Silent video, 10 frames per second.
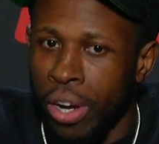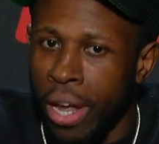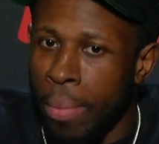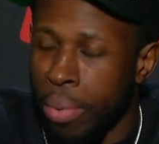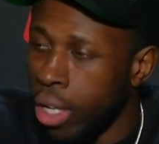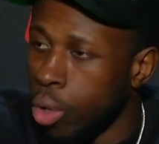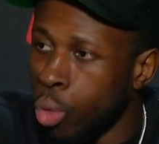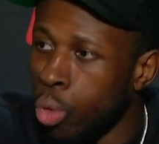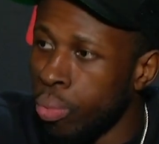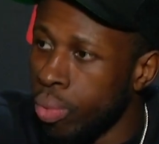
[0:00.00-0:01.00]
to happen in the
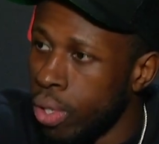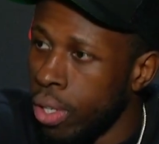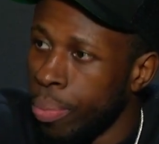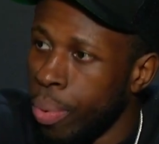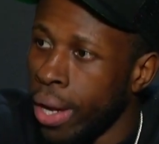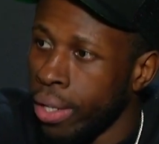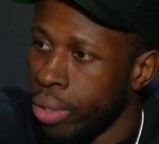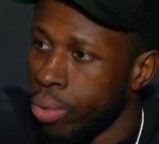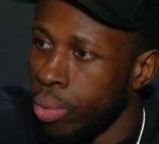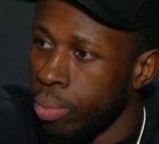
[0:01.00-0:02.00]
rooms, in the practice
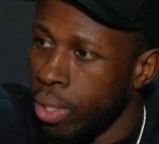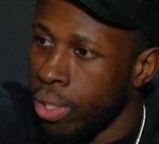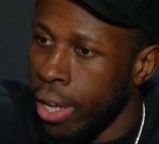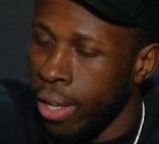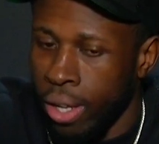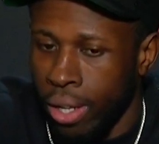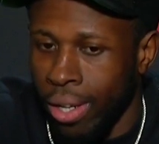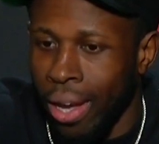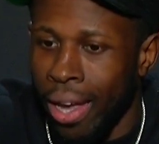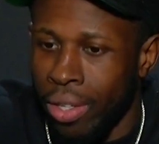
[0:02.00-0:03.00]
rooms. It's that the
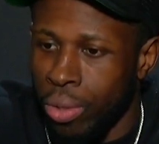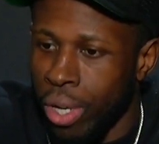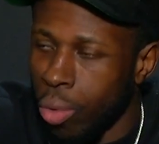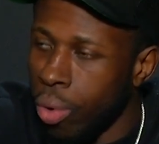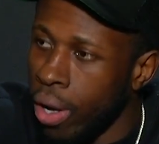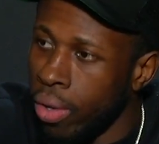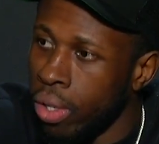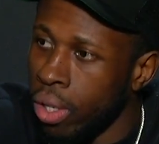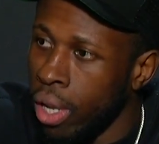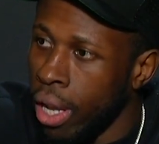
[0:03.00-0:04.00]
guys you get around
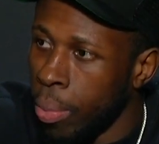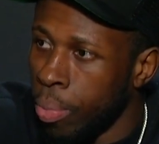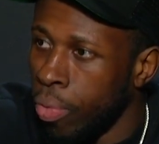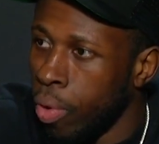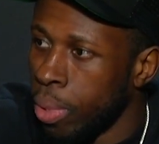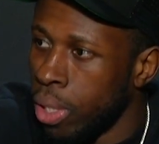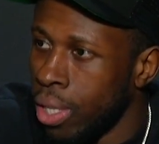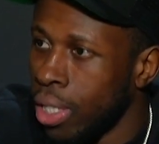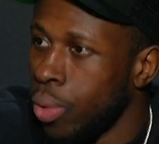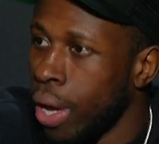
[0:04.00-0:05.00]
and the performances
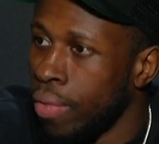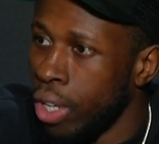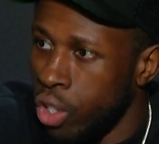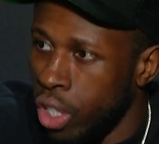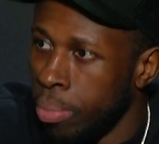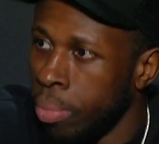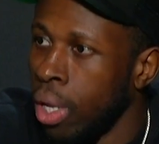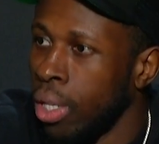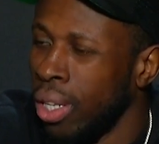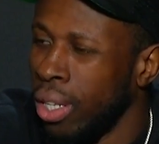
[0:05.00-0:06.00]
that you have in the gym,
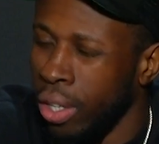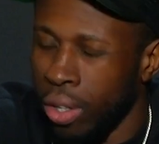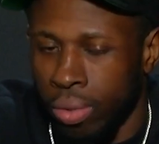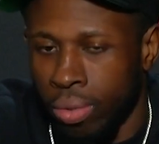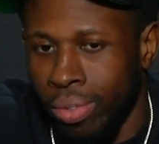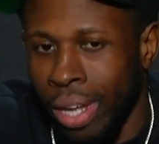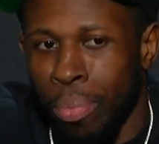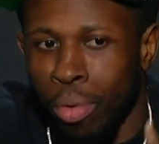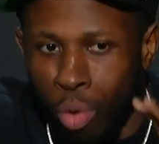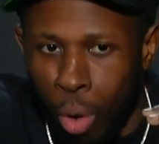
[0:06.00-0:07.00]
the, you know, not
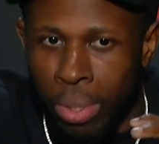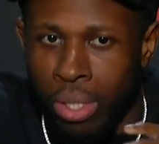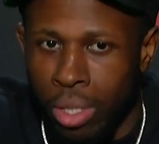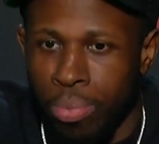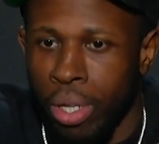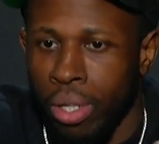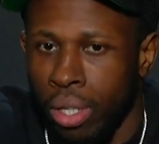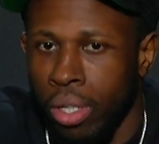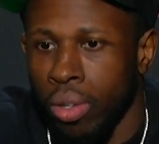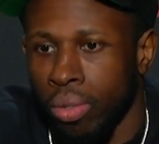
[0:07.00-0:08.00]
performances, but,
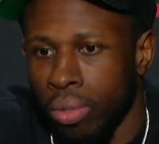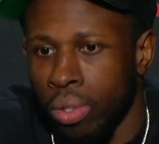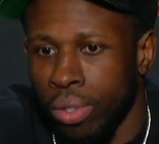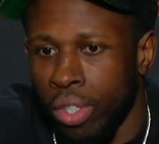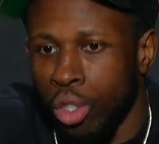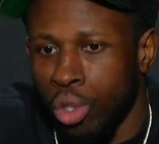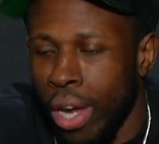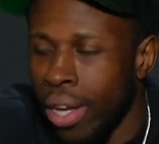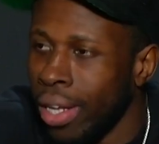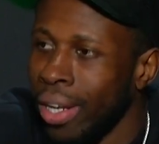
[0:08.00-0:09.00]
you know, you're
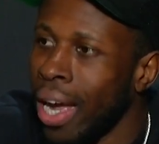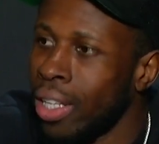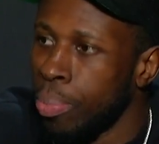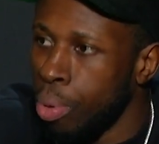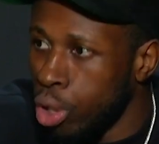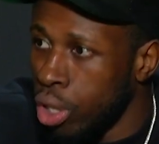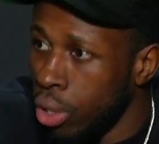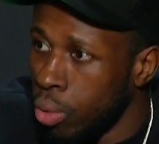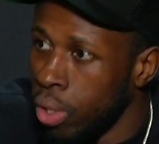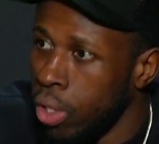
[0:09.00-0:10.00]
training and the guys are pushing
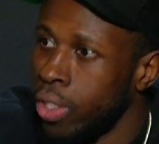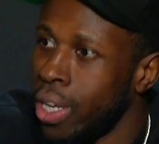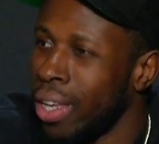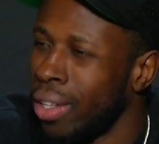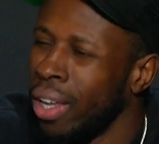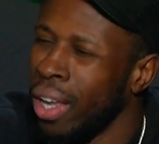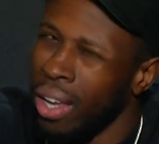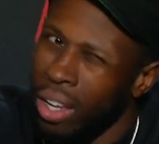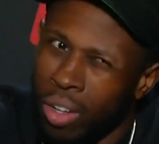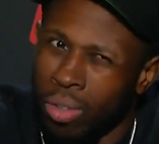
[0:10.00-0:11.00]
you. You're taking,
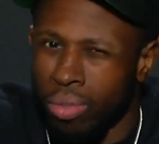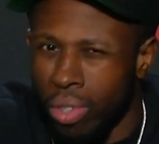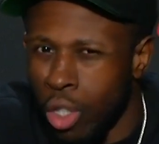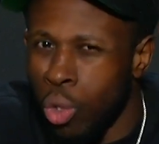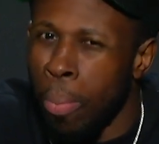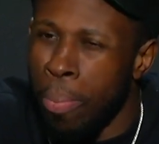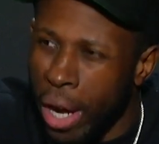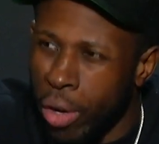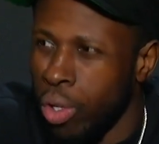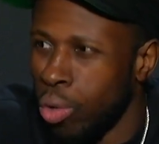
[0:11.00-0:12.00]
you know, you're doing
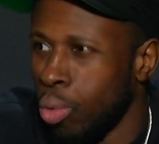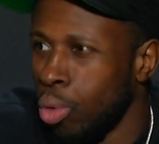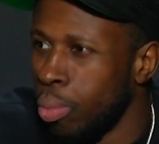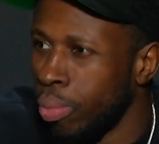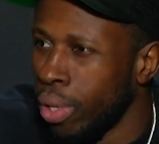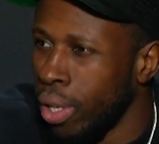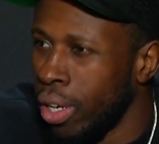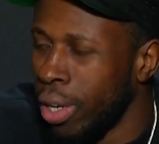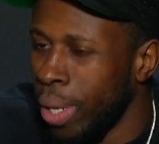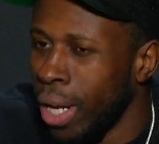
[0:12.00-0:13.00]
better in the room, you know
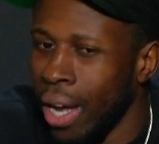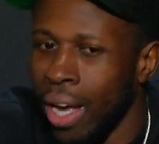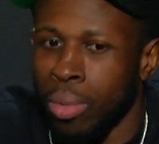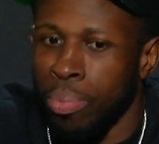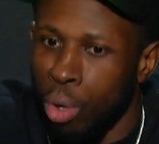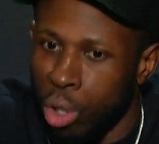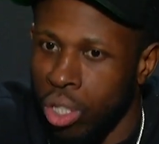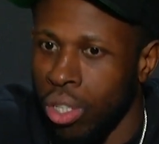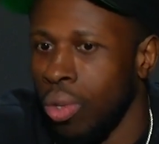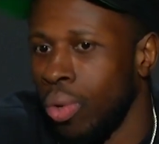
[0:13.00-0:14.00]
what I mean? And guys are
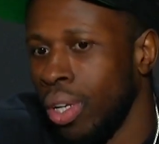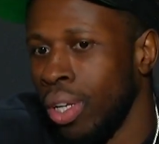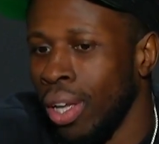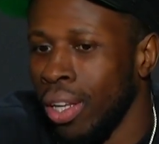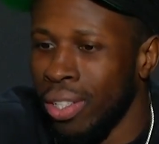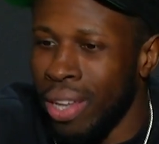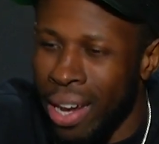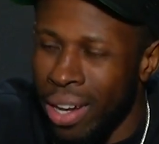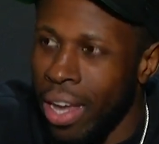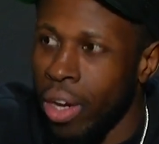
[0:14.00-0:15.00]
pushing you and your
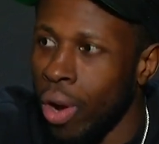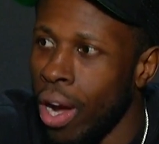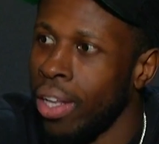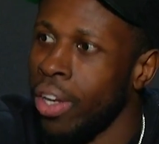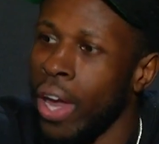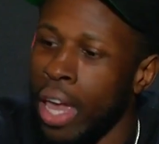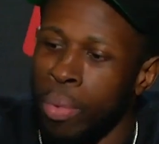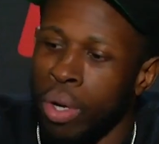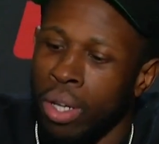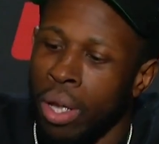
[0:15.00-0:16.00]
day-to-day grind, you're able
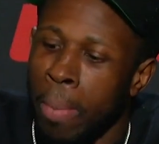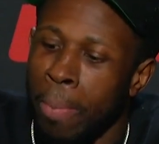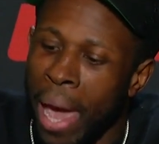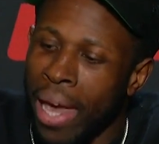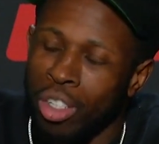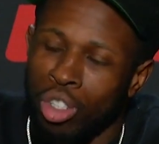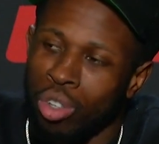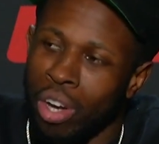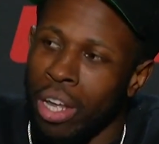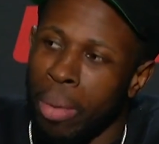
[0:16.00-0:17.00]
to manage
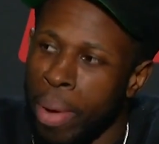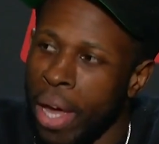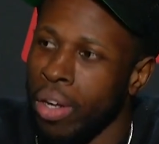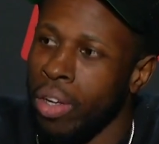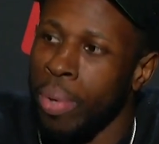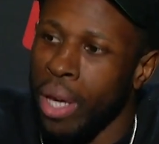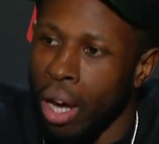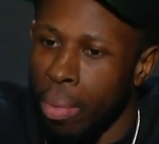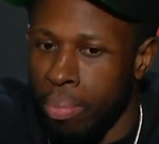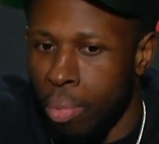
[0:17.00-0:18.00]
training better. You become
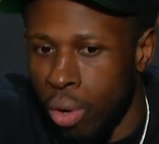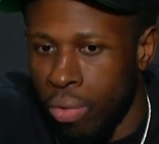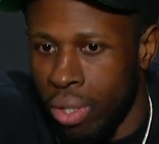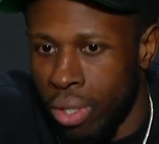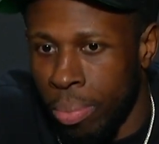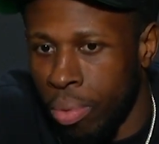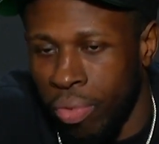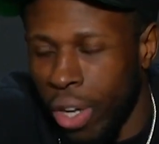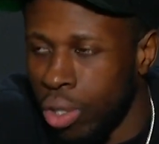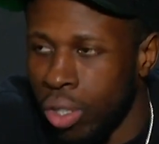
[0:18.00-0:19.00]
more of just a
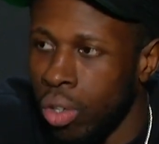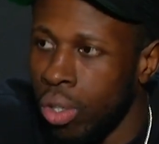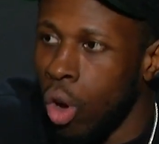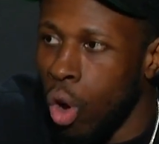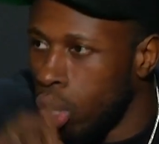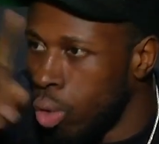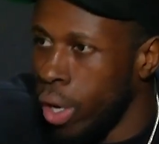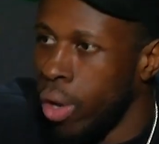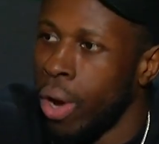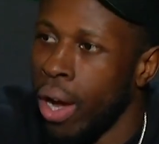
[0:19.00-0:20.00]
professional all the way
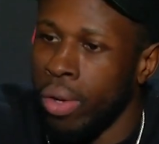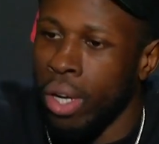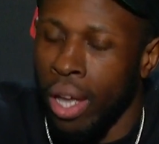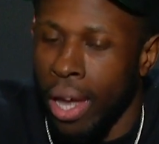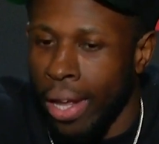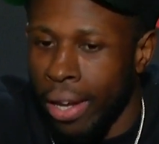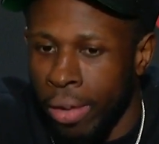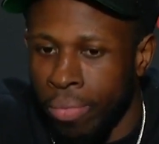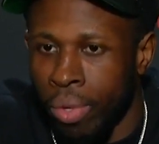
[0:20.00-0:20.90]
around. And then